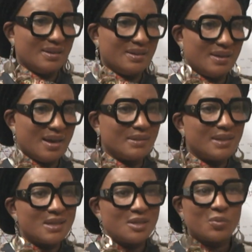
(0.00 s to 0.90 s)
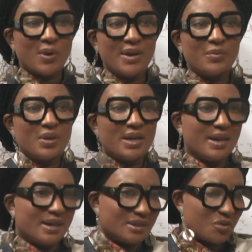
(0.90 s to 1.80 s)
And that is where we
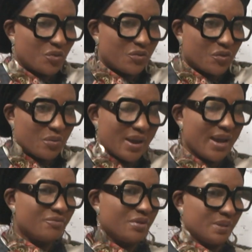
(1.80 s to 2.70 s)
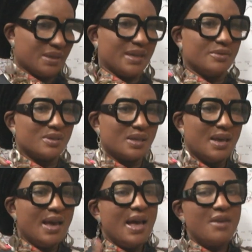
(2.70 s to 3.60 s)
are different from everybody else.
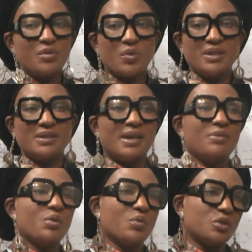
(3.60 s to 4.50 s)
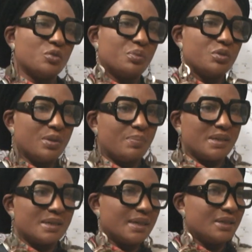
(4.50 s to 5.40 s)
Everyone is saying we want to build a better
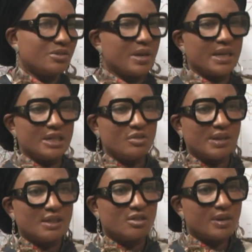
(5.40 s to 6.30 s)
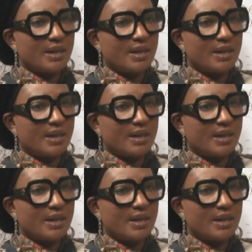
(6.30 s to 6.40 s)
Nigeria, a new Nigeria.